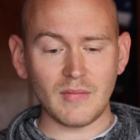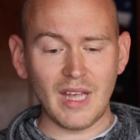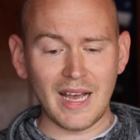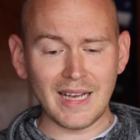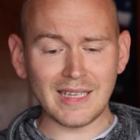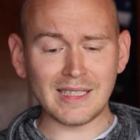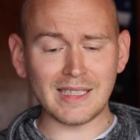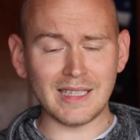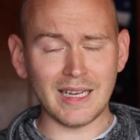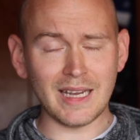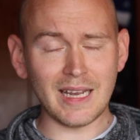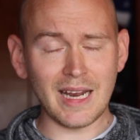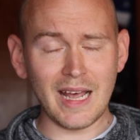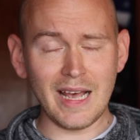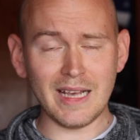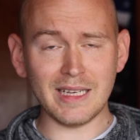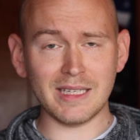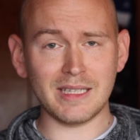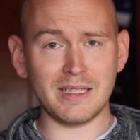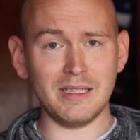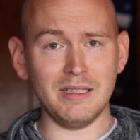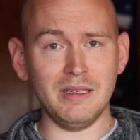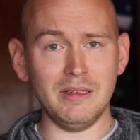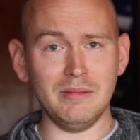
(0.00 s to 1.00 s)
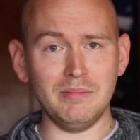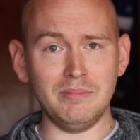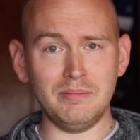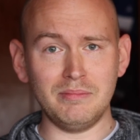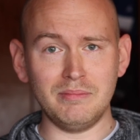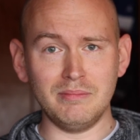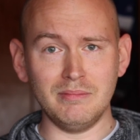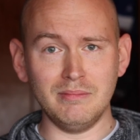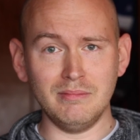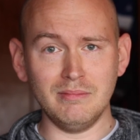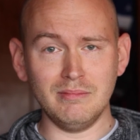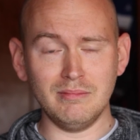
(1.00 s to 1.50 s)
I see it as the
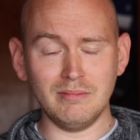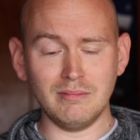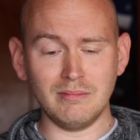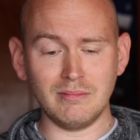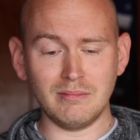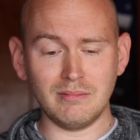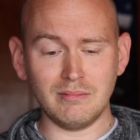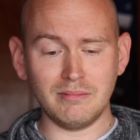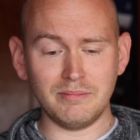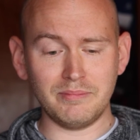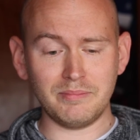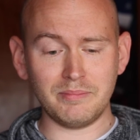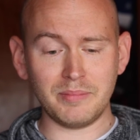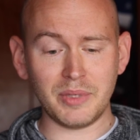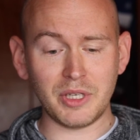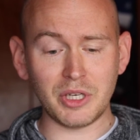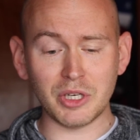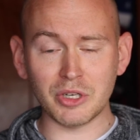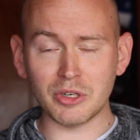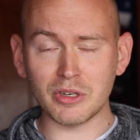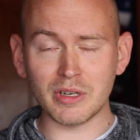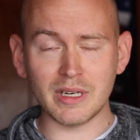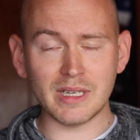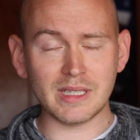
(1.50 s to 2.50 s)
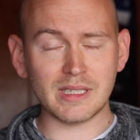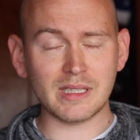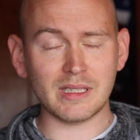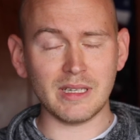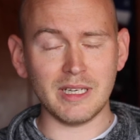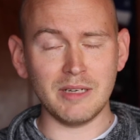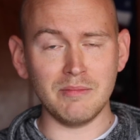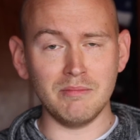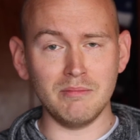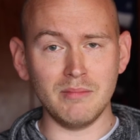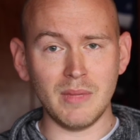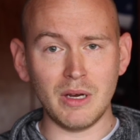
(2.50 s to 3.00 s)
purest
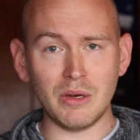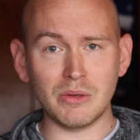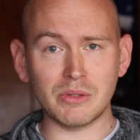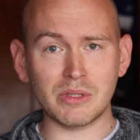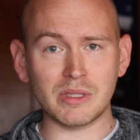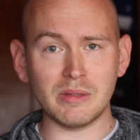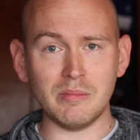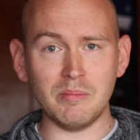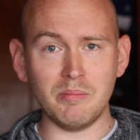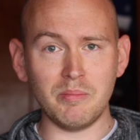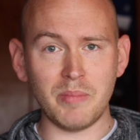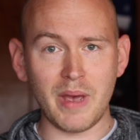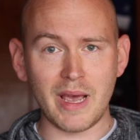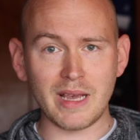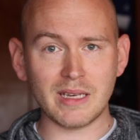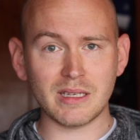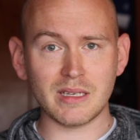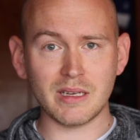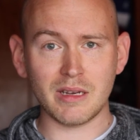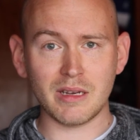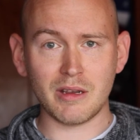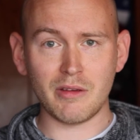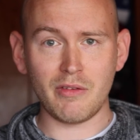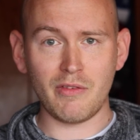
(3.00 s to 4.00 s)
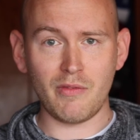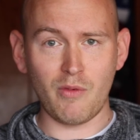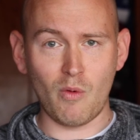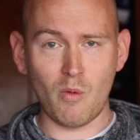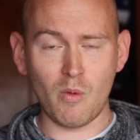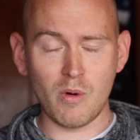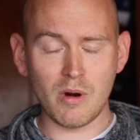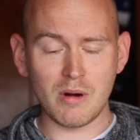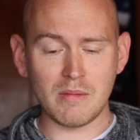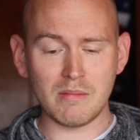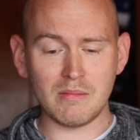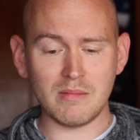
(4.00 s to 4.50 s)
and most basic
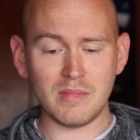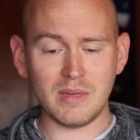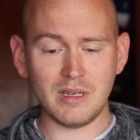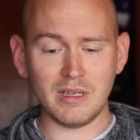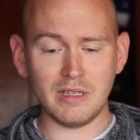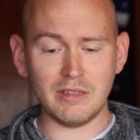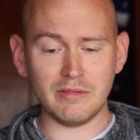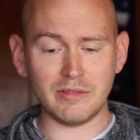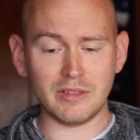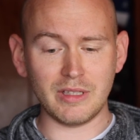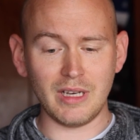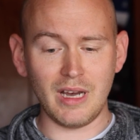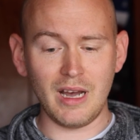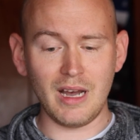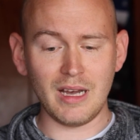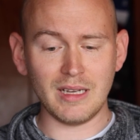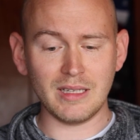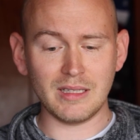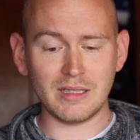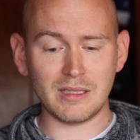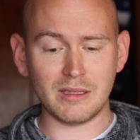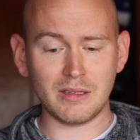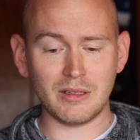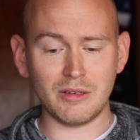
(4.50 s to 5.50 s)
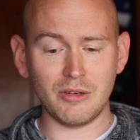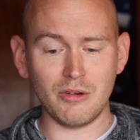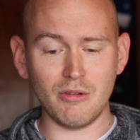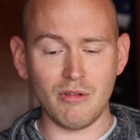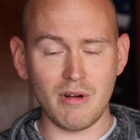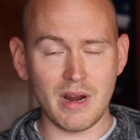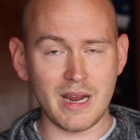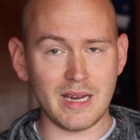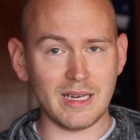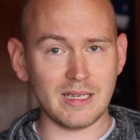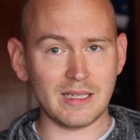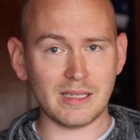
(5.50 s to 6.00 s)
form of God's
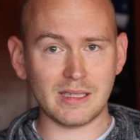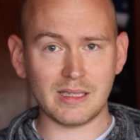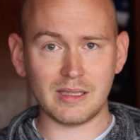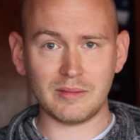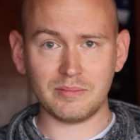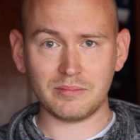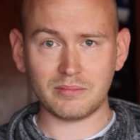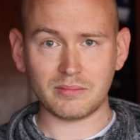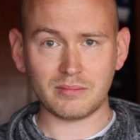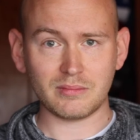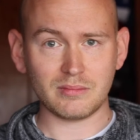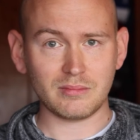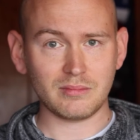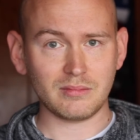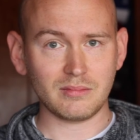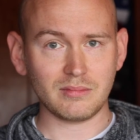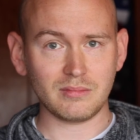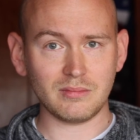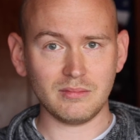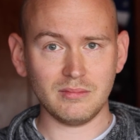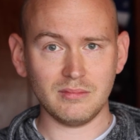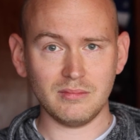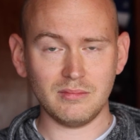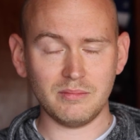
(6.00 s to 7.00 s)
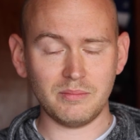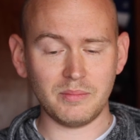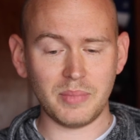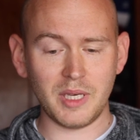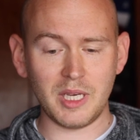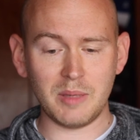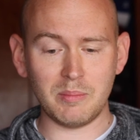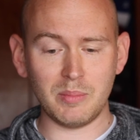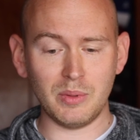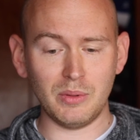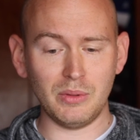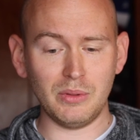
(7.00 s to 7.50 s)
grace.
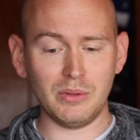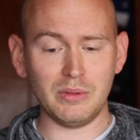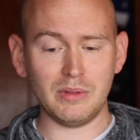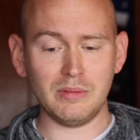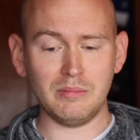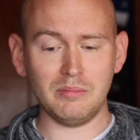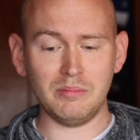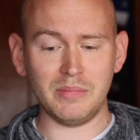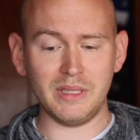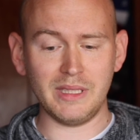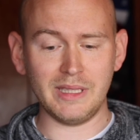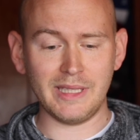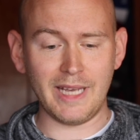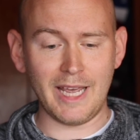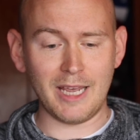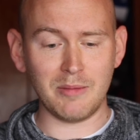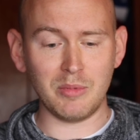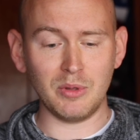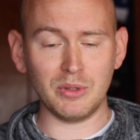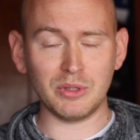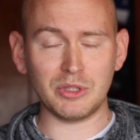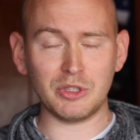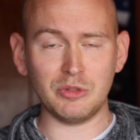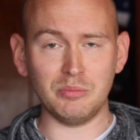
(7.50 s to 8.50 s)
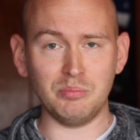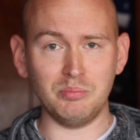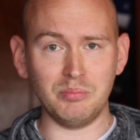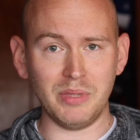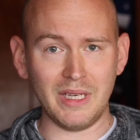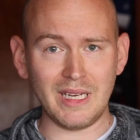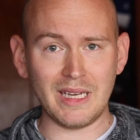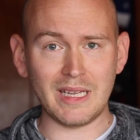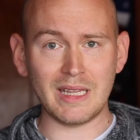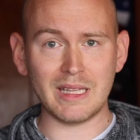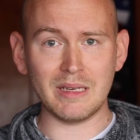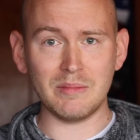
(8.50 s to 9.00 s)
People being able to
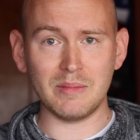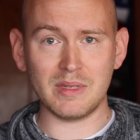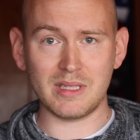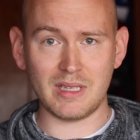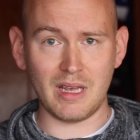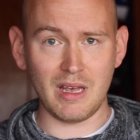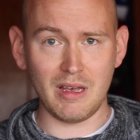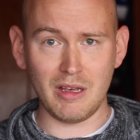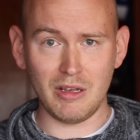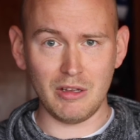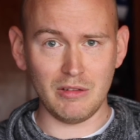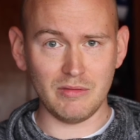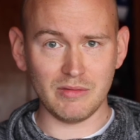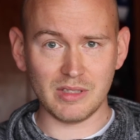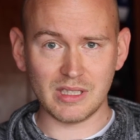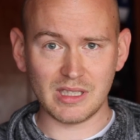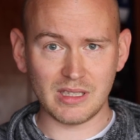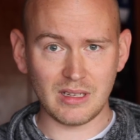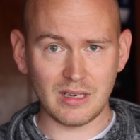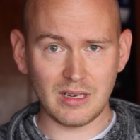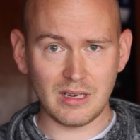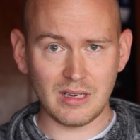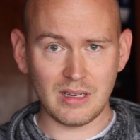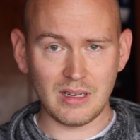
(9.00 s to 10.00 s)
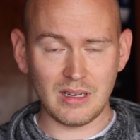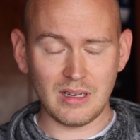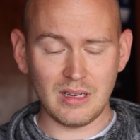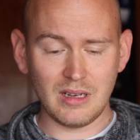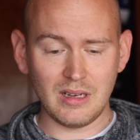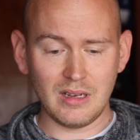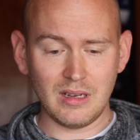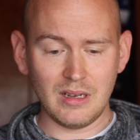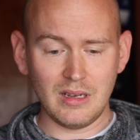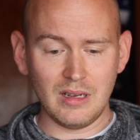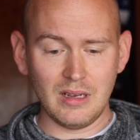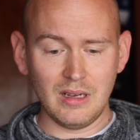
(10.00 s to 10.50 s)
be themselves,
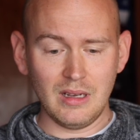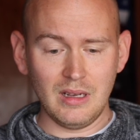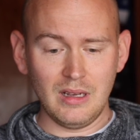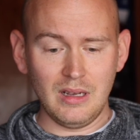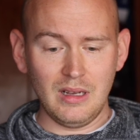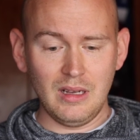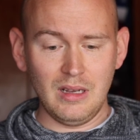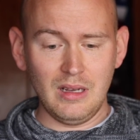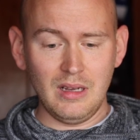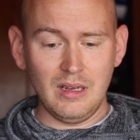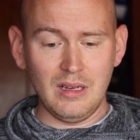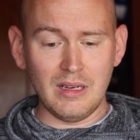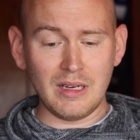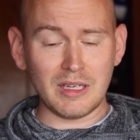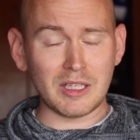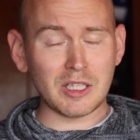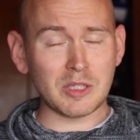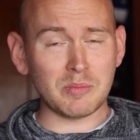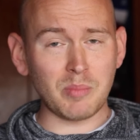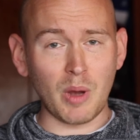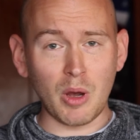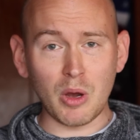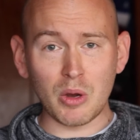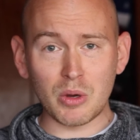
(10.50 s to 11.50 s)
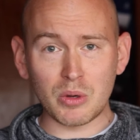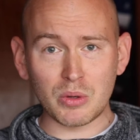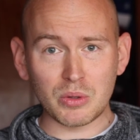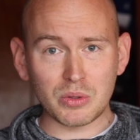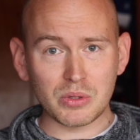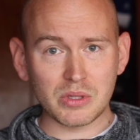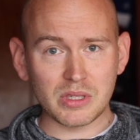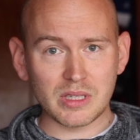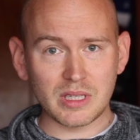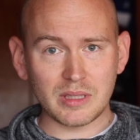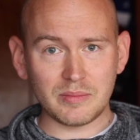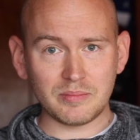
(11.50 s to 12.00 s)

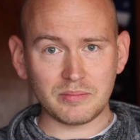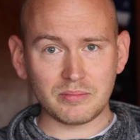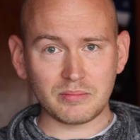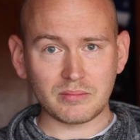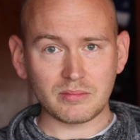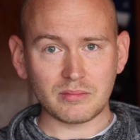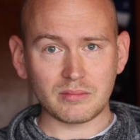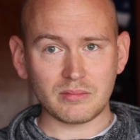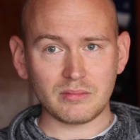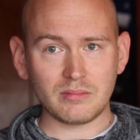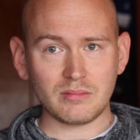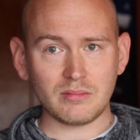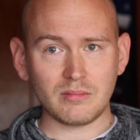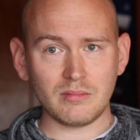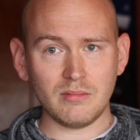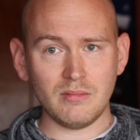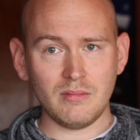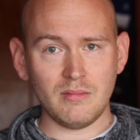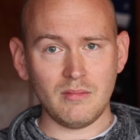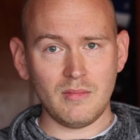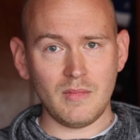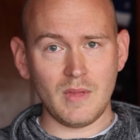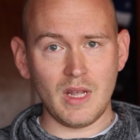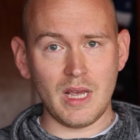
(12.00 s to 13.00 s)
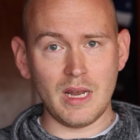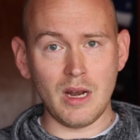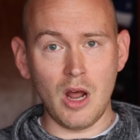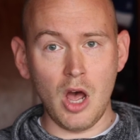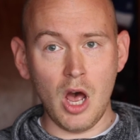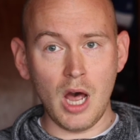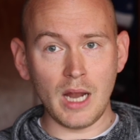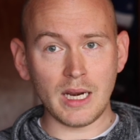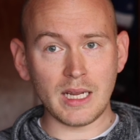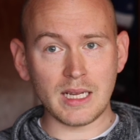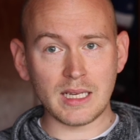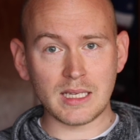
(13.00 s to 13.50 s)
exposed and
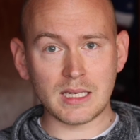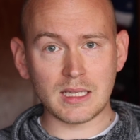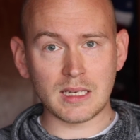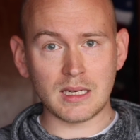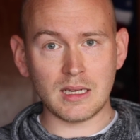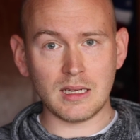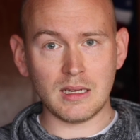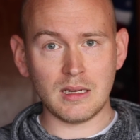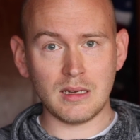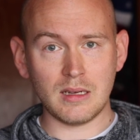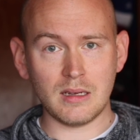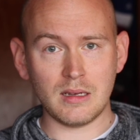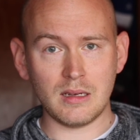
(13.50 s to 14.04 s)
honest